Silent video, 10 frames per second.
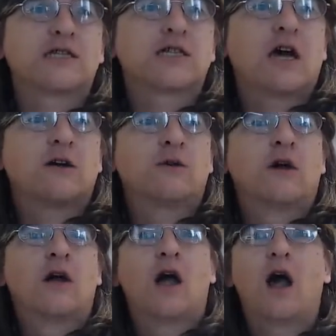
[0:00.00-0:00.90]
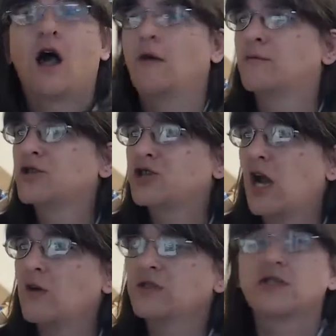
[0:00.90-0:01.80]
So
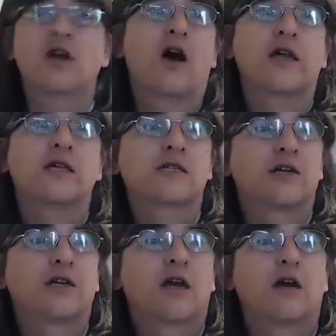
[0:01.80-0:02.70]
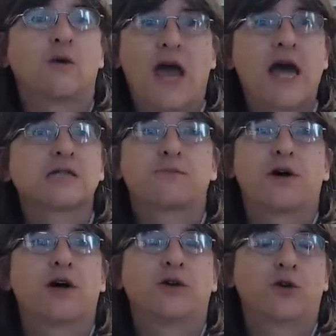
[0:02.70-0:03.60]
show tonight is going to go as
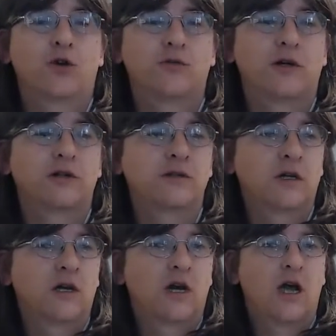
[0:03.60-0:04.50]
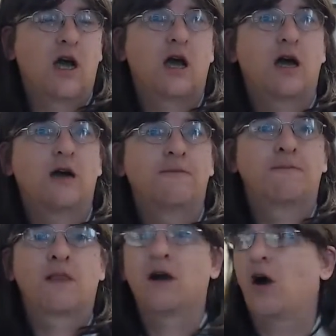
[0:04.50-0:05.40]
per normal.
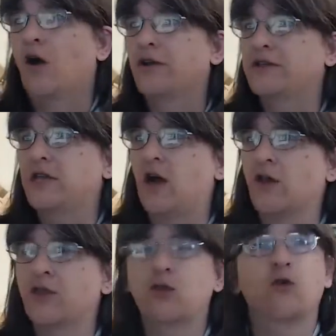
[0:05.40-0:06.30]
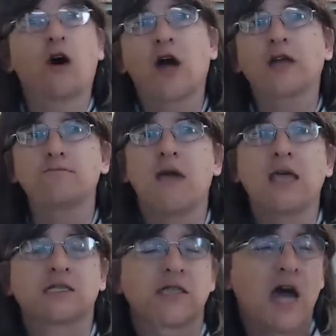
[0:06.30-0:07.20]
I thought I'd
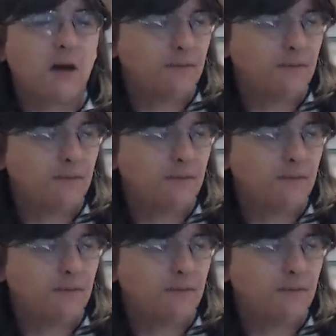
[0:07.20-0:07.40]
messed up.